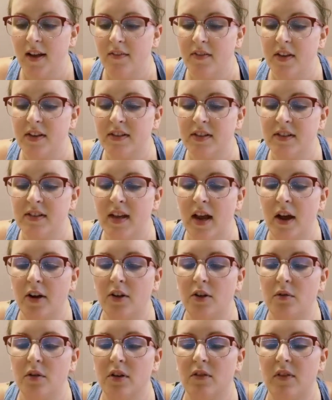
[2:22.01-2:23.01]
This is how
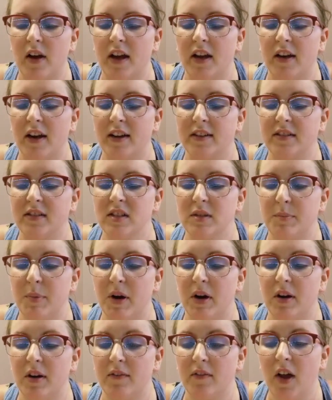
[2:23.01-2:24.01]
you can recognize the
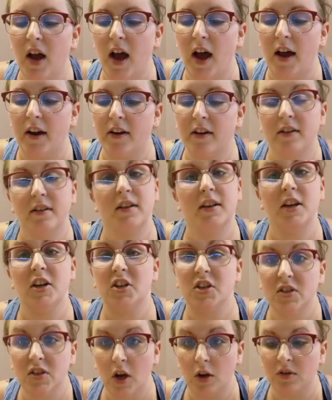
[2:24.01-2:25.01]
Spirit of God. And he
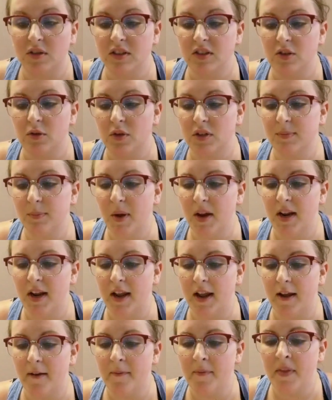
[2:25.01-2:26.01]
just goes into
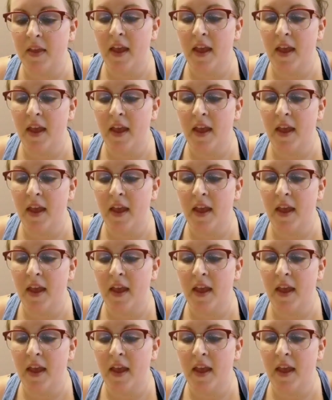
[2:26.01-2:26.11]
explaining it.